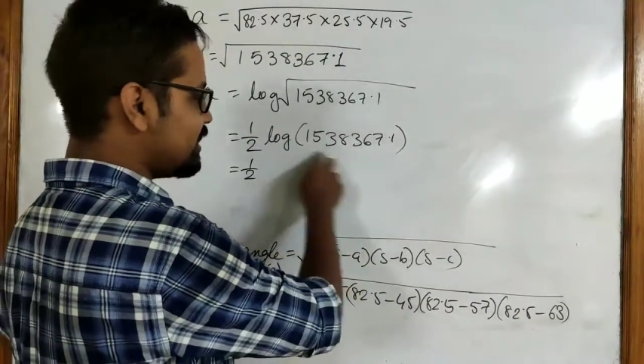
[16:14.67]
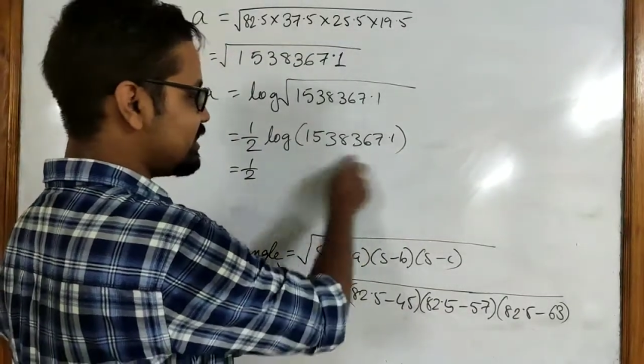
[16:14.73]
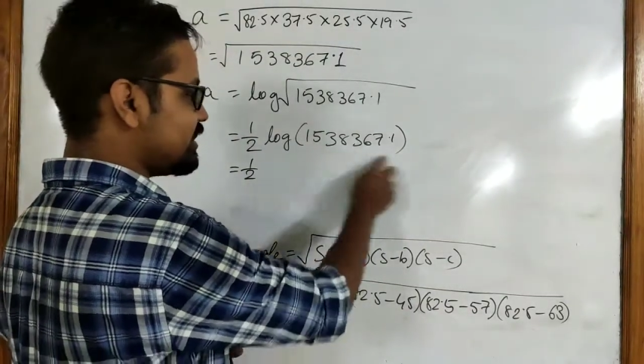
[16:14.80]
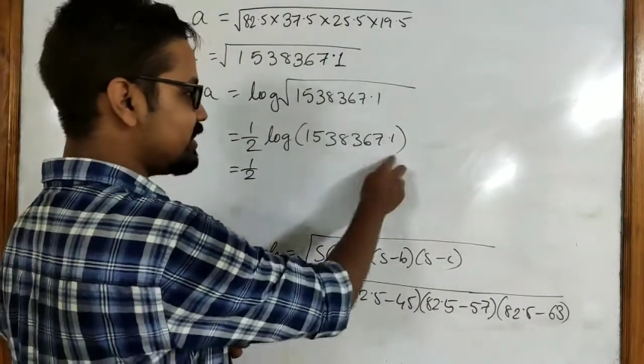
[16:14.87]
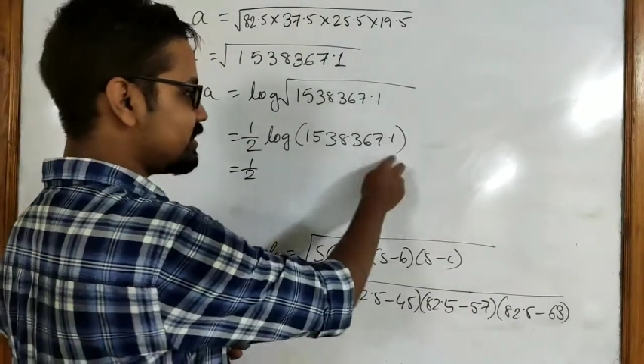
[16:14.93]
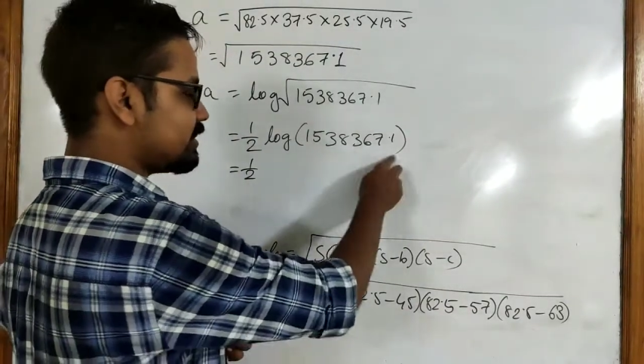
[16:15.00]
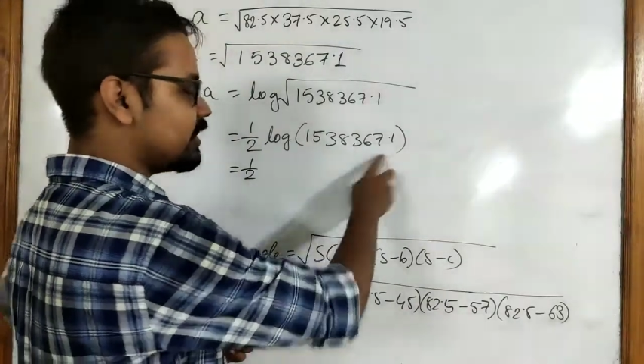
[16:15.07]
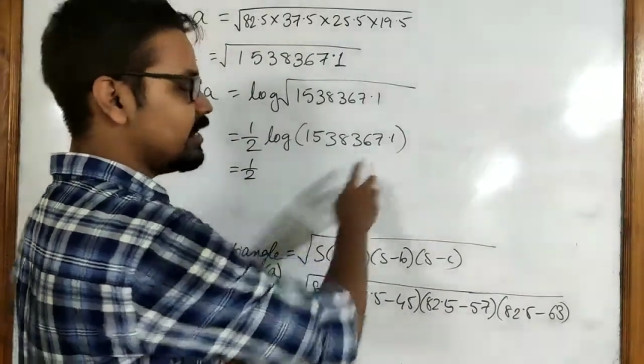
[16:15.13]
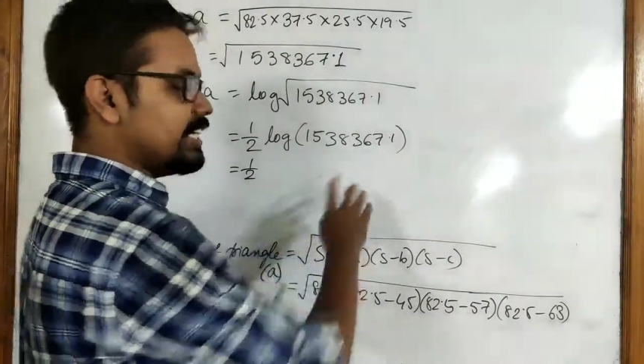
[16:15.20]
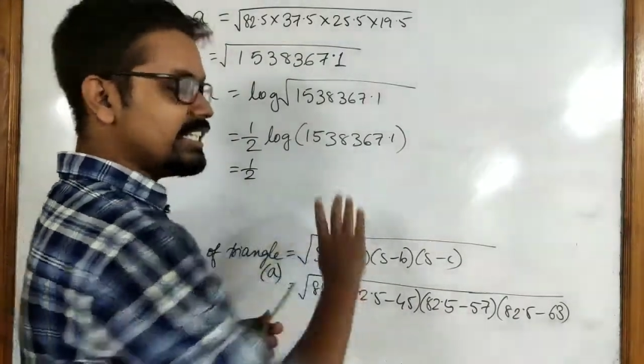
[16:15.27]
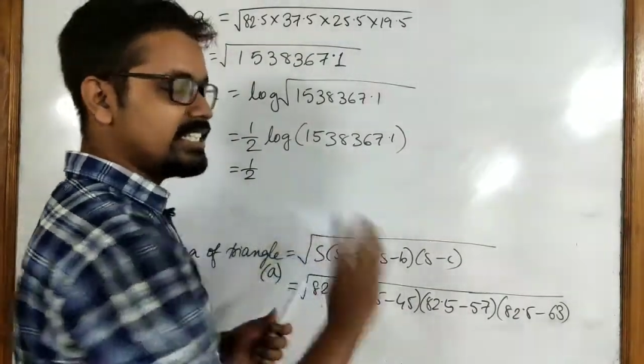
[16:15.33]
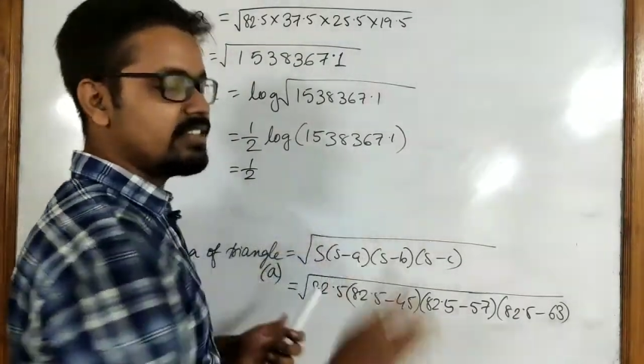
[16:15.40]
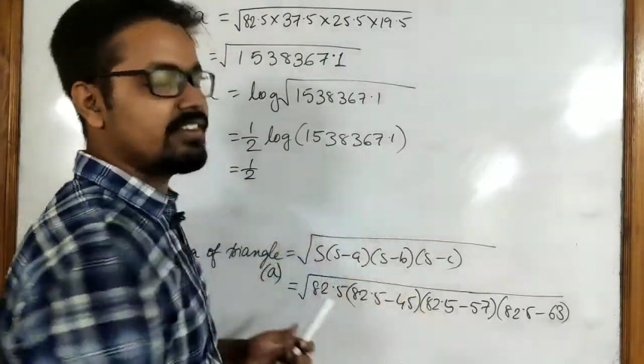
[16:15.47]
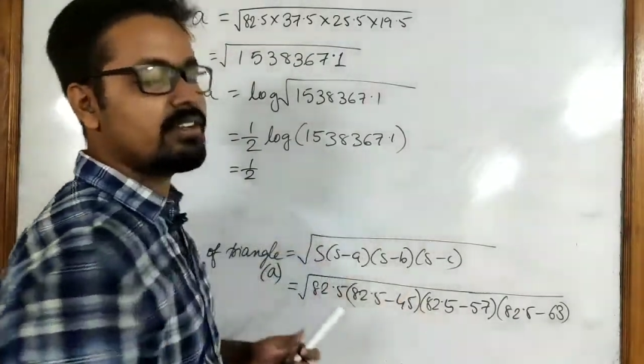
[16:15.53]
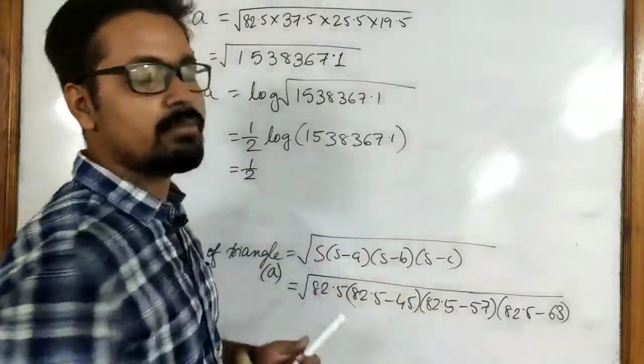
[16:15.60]
digits.
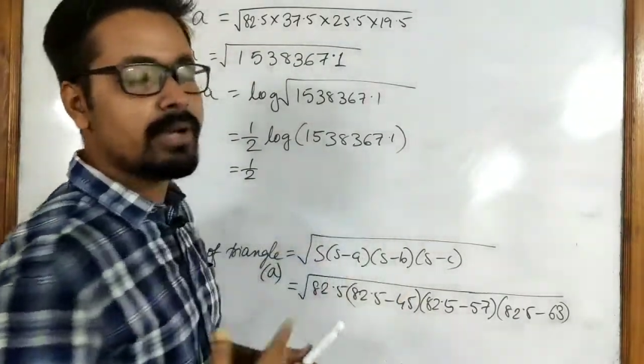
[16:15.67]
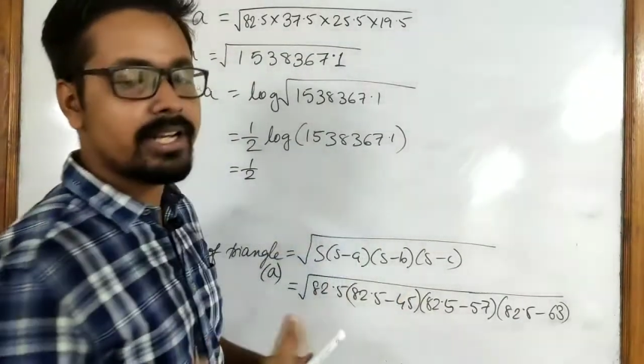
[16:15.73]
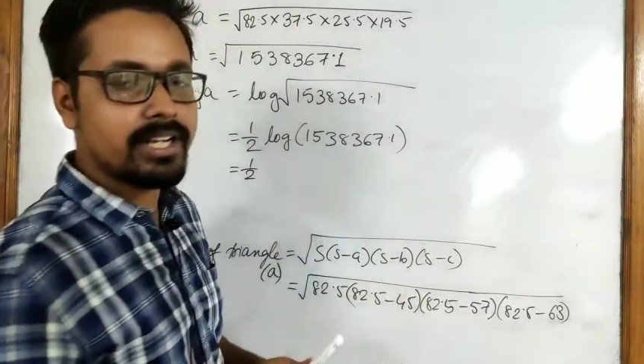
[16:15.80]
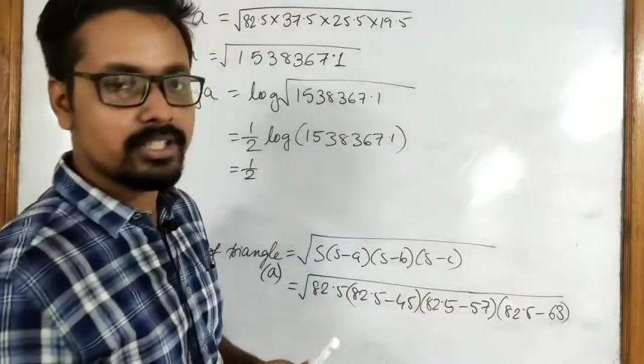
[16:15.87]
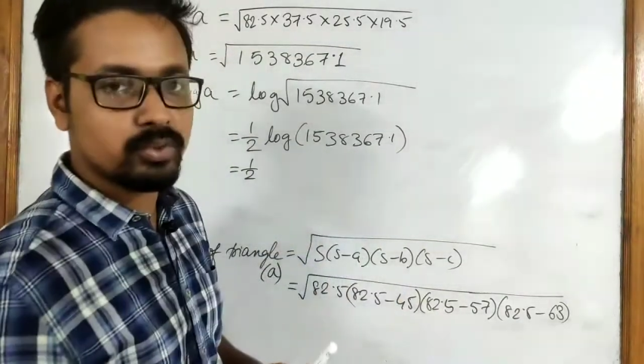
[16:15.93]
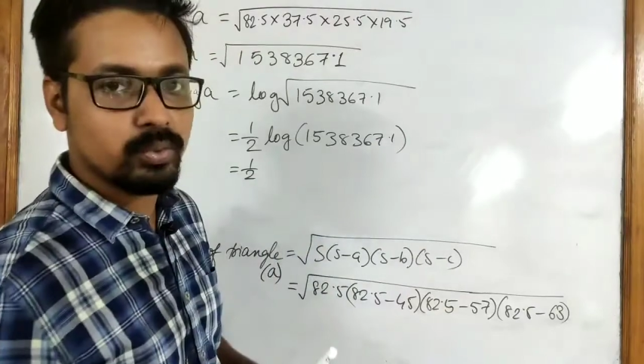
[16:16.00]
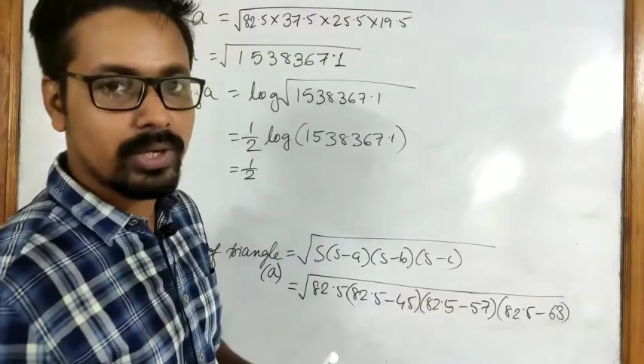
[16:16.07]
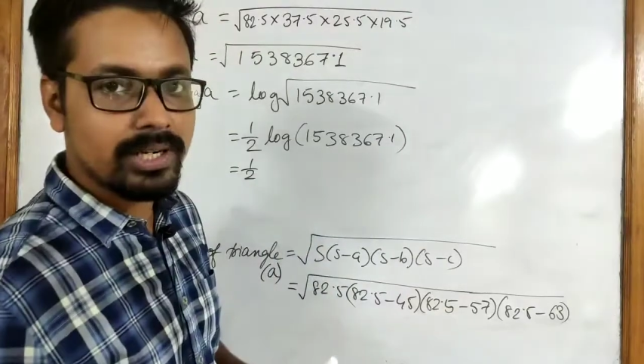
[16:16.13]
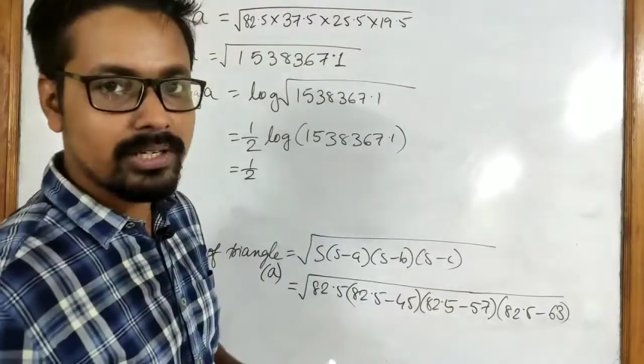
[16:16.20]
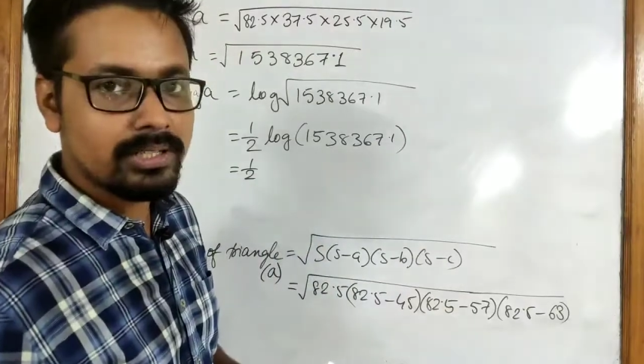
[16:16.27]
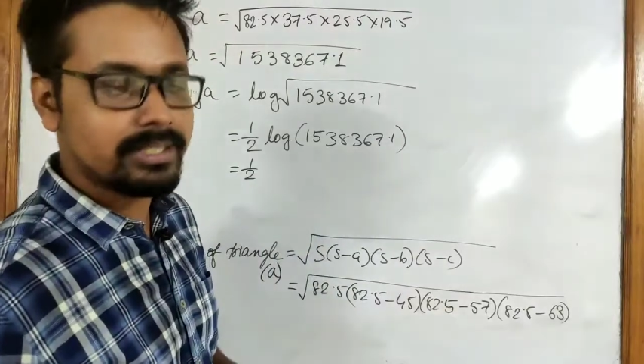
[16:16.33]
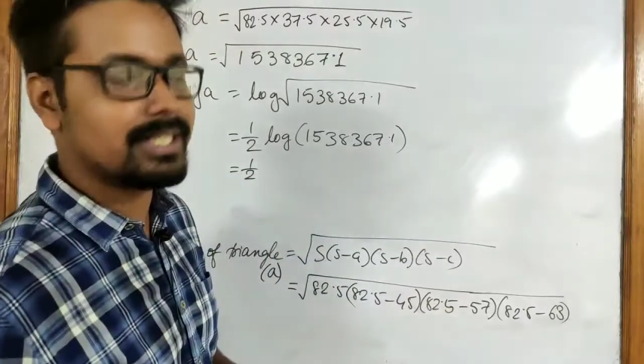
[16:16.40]
7 minus 1,